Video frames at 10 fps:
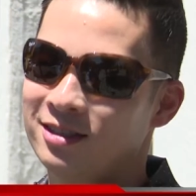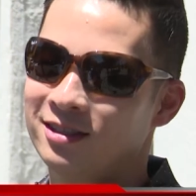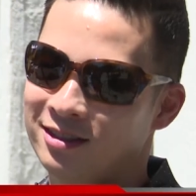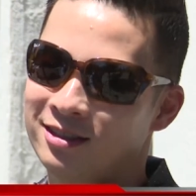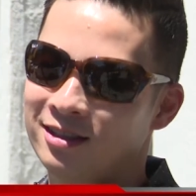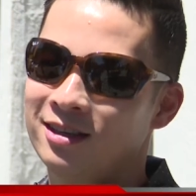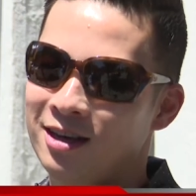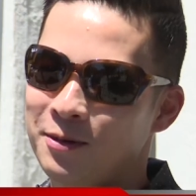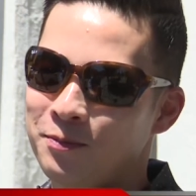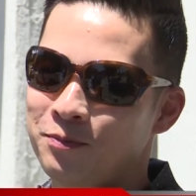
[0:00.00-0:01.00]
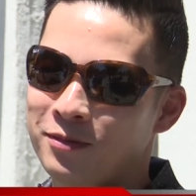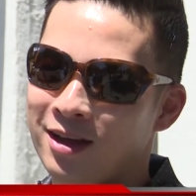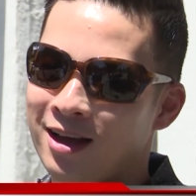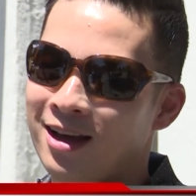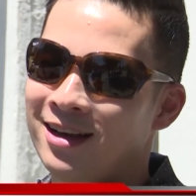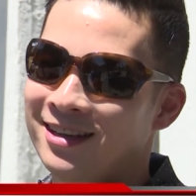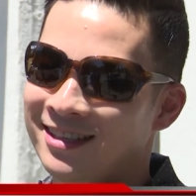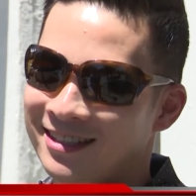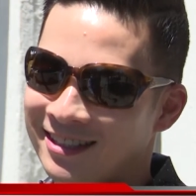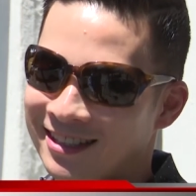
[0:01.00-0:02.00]
you know you should have one.
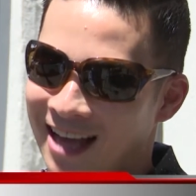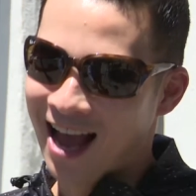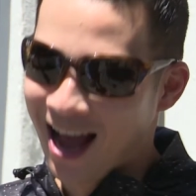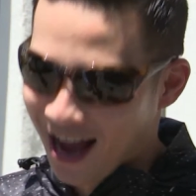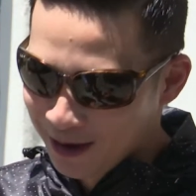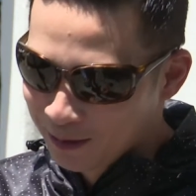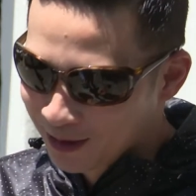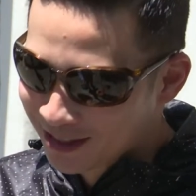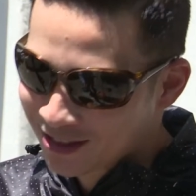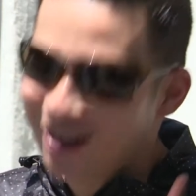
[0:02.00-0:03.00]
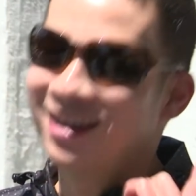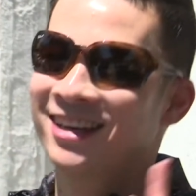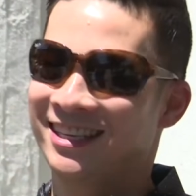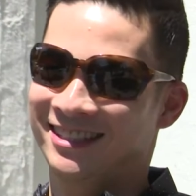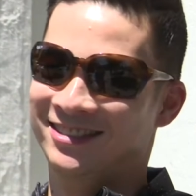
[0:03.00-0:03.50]
I will start on it